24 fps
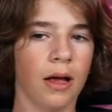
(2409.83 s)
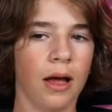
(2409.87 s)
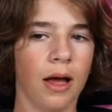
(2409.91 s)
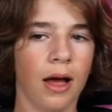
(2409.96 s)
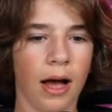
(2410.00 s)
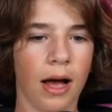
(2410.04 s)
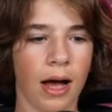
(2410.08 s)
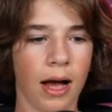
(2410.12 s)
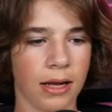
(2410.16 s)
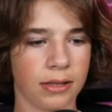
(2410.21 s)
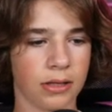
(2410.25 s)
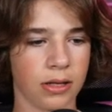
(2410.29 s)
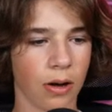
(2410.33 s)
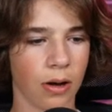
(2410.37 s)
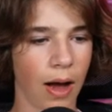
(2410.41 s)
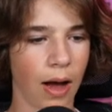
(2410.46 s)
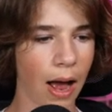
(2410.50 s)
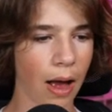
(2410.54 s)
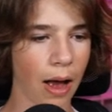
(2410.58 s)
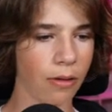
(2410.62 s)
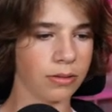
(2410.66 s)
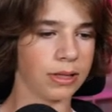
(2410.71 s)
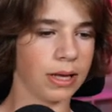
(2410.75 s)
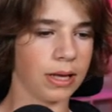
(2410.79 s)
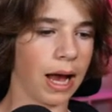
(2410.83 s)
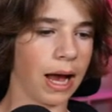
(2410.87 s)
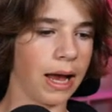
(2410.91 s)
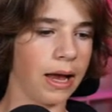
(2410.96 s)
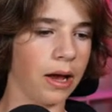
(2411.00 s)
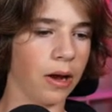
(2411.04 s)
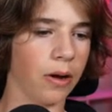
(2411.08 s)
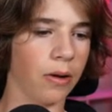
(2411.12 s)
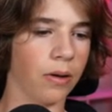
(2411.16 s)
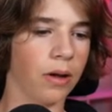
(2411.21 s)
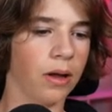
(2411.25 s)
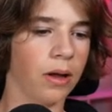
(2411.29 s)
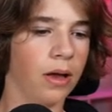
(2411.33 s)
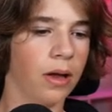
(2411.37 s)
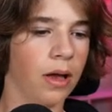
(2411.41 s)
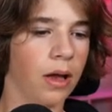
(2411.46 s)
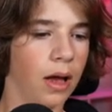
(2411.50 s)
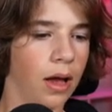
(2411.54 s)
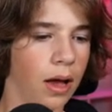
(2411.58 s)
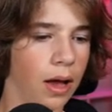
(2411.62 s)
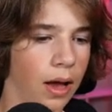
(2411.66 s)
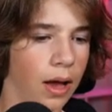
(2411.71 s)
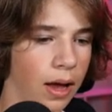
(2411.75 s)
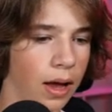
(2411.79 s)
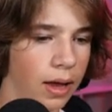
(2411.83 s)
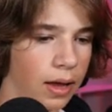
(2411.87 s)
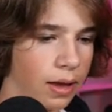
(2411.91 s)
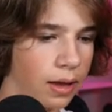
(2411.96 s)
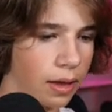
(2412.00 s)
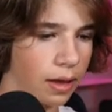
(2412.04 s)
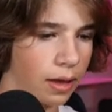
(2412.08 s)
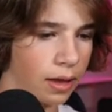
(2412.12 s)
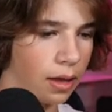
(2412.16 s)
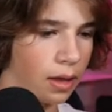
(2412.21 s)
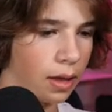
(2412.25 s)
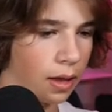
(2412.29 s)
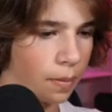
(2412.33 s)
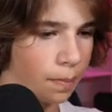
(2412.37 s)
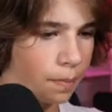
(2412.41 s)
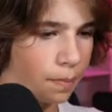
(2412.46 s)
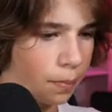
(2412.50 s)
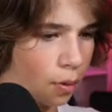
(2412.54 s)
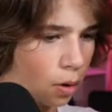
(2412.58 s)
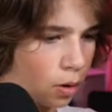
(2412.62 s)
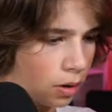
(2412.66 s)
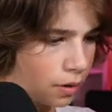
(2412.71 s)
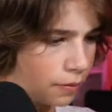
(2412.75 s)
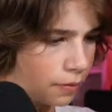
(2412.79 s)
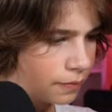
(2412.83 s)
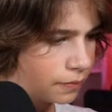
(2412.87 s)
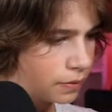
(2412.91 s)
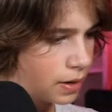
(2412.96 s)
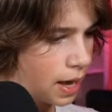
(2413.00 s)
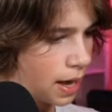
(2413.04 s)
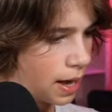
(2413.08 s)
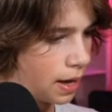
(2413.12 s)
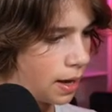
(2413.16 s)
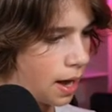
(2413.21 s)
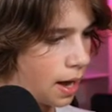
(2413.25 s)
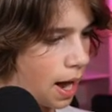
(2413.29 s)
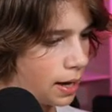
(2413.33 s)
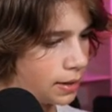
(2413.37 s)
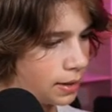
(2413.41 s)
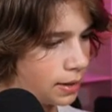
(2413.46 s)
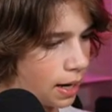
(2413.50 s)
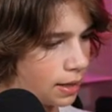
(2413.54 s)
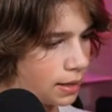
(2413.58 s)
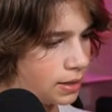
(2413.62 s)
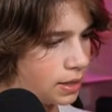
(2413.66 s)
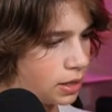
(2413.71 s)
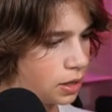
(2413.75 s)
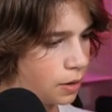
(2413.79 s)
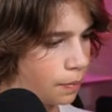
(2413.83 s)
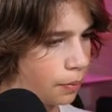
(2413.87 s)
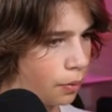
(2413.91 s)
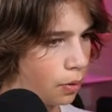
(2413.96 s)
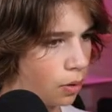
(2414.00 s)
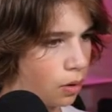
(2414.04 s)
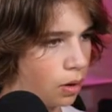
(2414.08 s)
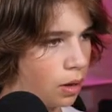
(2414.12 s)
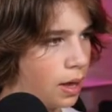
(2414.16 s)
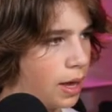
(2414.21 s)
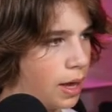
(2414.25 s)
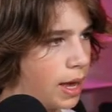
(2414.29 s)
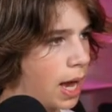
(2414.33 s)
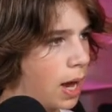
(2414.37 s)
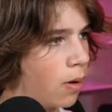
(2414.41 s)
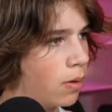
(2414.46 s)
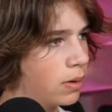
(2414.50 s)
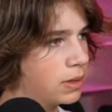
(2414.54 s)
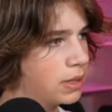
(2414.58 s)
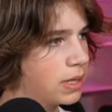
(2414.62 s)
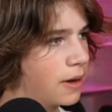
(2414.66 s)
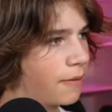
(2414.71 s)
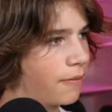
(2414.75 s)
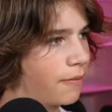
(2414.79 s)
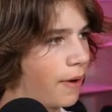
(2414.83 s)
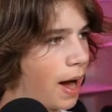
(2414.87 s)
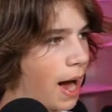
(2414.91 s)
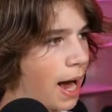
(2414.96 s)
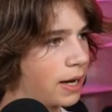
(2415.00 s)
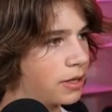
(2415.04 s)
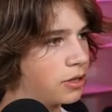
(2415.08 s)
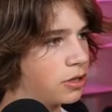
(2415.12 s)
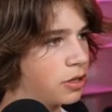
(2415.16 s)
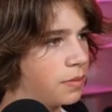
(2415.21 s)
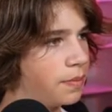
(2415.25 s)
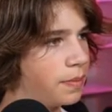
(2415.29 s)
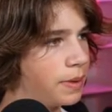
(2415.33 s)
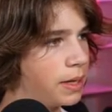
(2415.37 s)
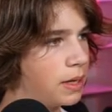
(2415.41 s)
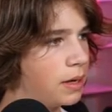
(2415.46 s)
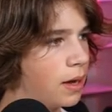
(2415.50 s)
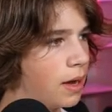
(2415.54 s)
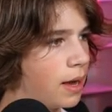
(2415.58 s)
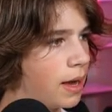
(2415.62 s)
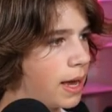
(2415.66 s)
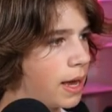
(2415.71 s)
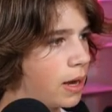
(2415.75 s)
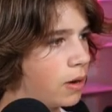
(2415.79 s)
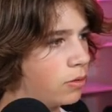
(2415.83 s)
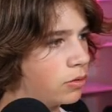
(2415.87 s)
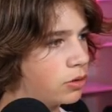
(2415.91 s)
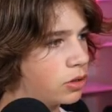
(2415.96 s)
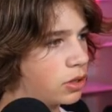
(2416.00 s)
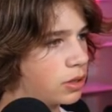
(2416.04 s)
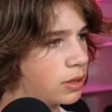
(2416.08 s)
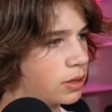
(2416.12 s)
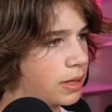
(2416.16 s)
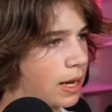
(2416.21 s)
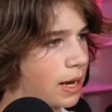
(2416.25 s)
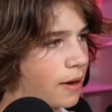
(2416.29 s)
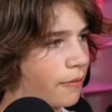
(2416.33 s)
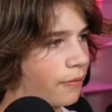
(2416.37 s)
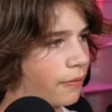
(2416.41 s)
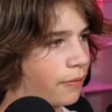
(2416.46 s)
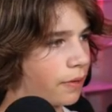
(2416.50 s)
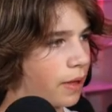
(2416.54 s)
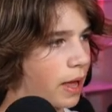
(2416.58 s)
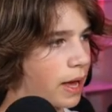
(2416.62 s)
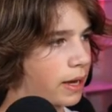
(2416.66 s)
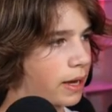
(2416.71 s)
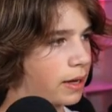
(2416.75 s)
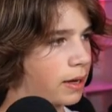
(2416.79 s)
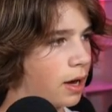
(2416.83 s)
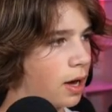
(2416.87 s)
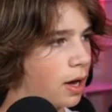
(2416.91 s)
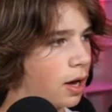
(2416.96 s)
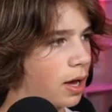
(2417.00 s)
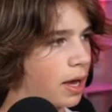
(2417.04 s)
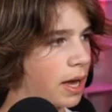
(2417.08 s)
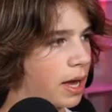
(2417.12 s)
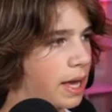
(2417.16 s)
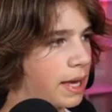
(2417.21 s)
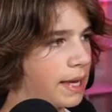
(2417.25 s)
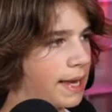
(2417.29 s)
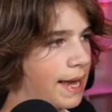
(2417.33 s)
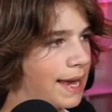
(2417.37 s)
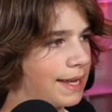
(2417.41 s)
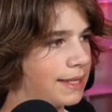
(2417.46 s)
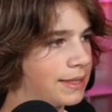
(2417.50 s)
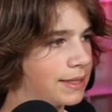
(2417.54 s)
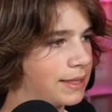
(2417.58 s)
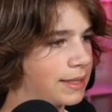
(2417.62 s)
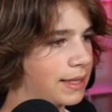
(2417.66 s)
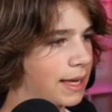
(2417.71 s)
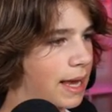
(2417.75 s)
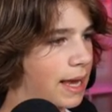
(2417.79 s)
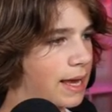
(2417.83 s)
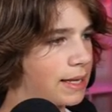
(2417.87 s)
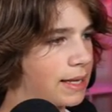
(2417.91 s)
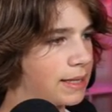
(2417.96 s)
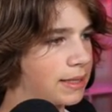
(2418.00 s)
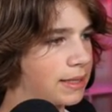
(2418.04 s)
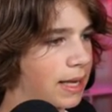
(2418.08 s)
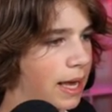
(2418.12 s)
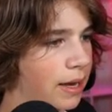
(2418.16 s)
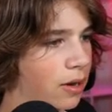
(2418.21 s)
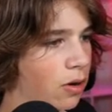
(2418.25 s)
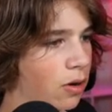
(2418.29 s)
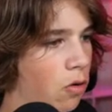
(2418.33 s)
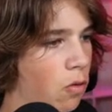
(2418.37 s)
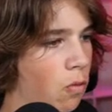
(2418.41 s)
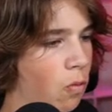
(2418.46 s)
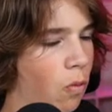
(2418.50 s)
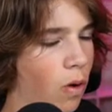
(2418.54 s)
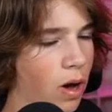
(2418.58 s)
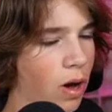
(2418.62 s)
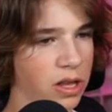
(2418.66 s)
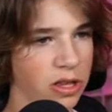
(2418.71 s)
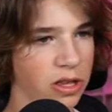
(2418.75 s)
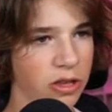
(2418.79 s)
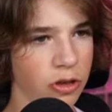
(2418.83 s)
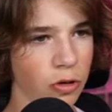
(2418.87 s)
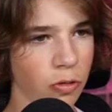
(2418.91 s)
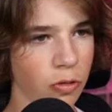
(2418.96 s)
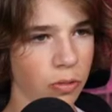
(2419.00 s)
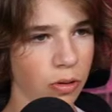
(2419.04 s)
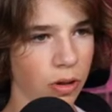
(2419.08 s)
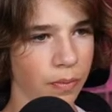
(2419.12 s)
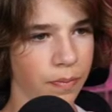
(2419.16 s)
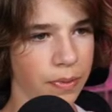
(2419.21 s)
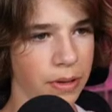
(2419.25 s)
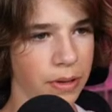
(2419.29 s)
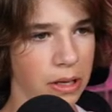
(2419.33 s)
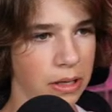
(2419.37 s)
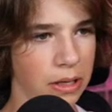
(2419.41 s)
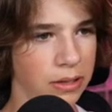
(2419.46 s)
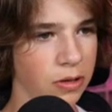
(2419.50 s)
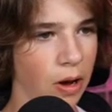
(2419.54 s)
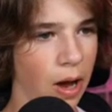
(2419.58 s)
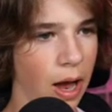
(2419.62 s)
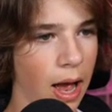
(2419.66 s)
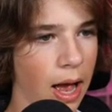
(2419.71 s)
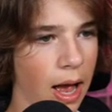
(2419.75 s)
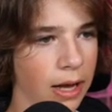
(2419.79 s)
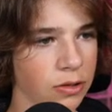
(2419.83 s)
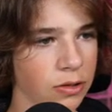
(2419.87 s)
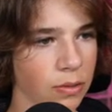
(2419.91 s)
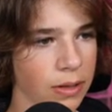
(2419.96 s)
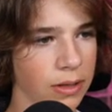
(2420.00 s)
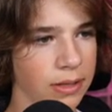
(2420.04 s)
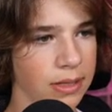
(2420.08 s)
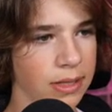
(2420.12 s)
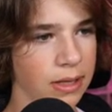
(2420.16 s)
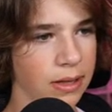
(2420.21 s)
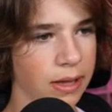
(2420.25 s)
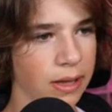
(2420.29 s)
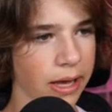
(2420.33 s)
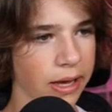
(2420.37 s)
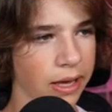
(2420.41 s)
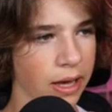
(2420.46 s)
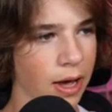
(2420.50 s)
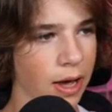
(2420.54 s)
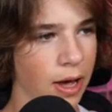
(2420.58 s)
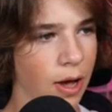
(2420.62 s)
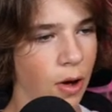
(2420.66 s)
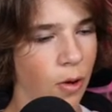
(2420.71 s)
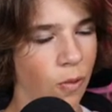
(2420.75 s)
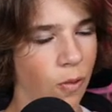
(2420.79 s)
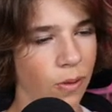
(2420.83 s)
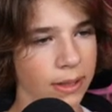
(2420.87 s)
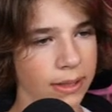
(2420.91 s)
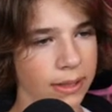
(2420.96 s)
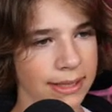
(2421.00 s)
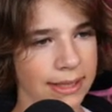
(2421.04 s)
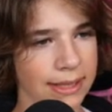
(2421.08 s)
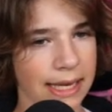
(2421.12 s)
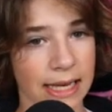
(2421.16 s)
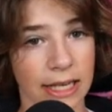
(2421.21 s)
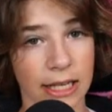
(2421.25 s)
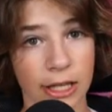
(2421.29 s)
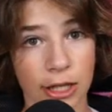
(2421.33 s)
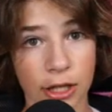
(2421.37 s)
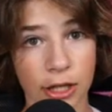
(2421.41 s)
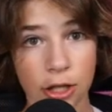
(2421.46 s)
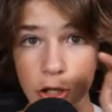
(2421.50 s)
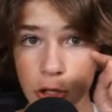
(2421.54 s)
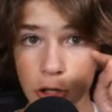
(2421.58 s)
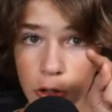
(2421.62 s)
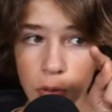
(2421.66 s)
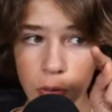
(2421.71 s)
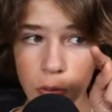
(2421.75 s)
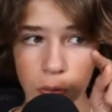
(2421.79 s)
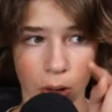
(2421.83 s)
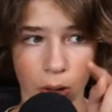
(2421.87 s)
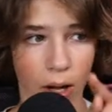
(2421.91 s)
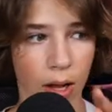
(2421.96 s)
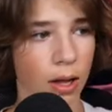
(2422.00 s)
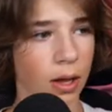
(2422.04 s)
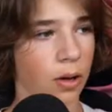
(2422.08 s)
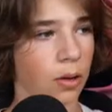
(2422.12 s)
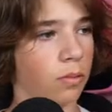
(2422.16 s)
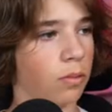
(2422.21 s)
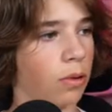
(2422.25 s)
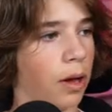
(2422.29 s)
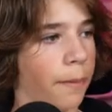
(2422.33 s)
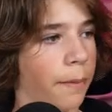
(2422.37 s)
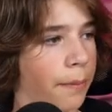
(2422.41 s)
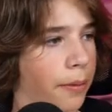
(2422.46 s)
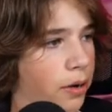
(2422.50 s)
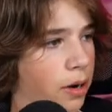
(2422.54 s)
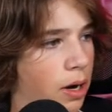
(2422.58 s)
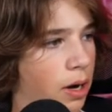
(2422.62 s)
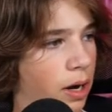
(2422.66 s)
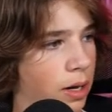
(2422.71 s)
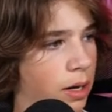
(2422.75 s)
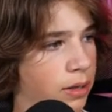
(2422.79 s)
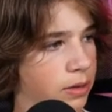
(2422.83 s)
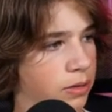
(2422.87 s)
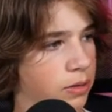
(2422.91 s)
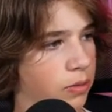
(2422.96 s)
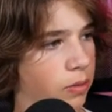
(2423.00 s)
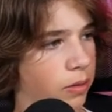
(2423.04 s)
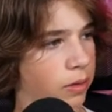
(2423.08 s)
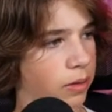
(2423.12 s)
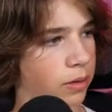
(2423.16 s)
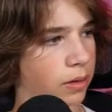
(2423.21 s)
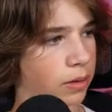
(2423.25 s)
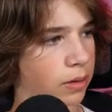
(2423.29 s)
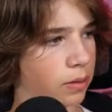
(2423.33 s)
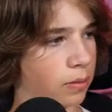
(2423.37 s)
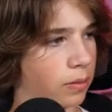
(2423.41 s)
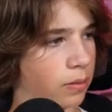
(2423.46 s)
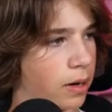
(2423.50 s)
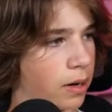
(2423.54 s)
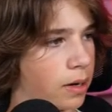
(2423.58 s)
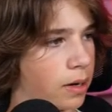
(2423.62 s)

Uh, so I was IO. Uh, yeah, I, I did the poll. It wasn't if I should be. It was just if, like, it, it's it's like what you will be. So I, I just want to see like what skin you will put on, sort of thing, right?